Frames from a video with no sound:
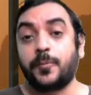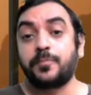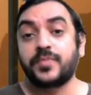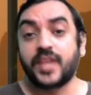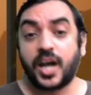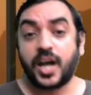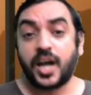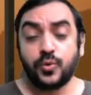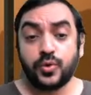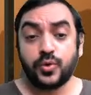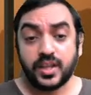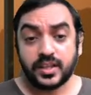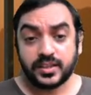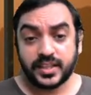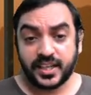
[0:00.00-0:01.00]
How?
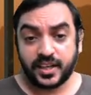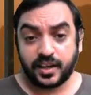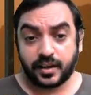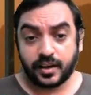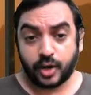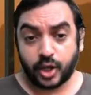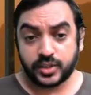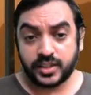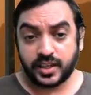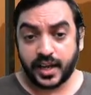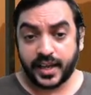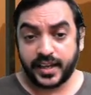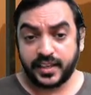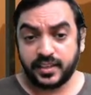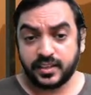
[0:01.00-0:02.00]
They draw the
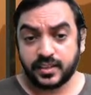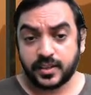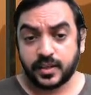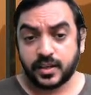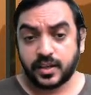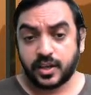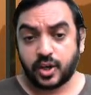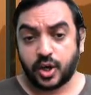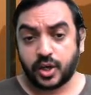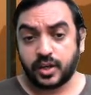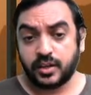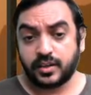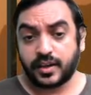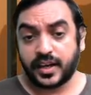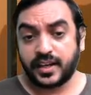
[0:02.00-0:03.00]
line on
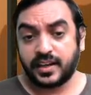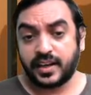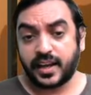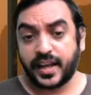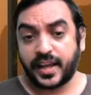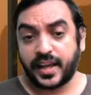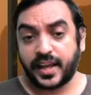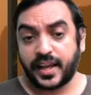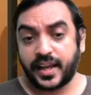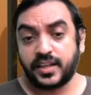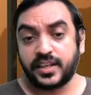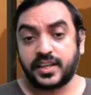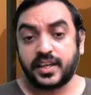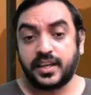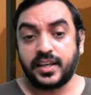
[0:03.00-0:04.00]
a trend line
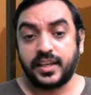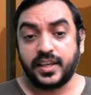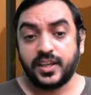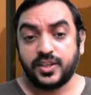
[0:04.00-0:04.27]
vertically.